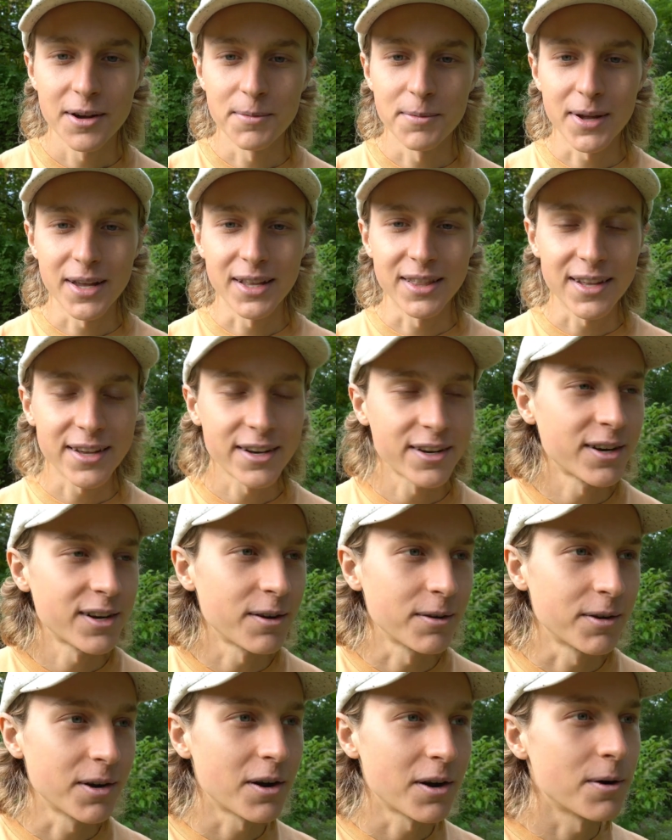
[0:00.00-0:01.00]
We can let it
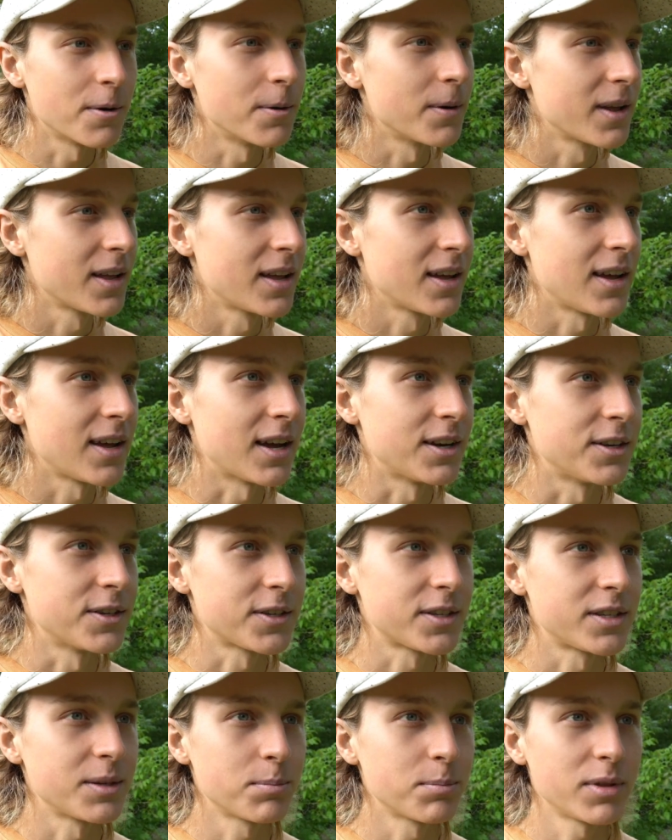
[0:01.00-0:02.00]
all go and
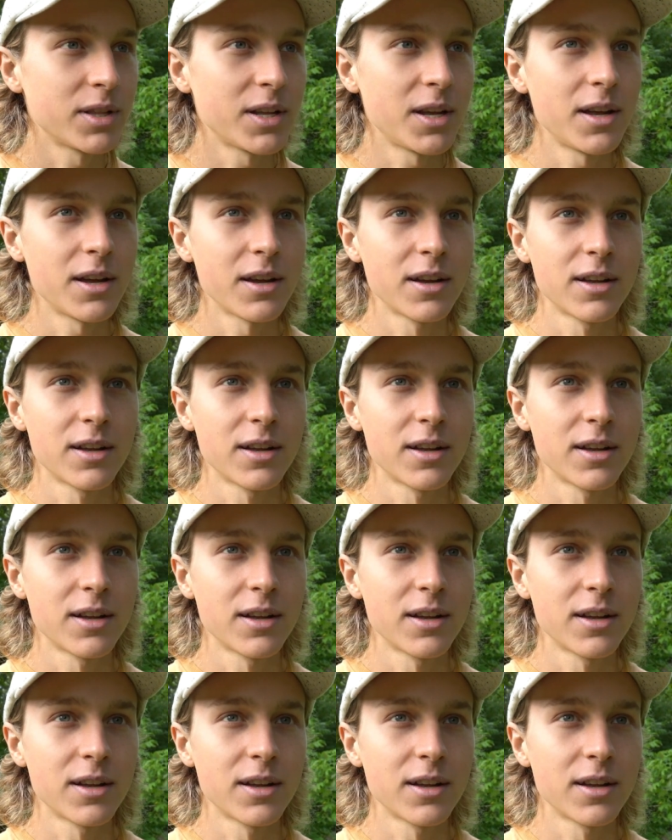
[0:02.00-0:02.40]
just simply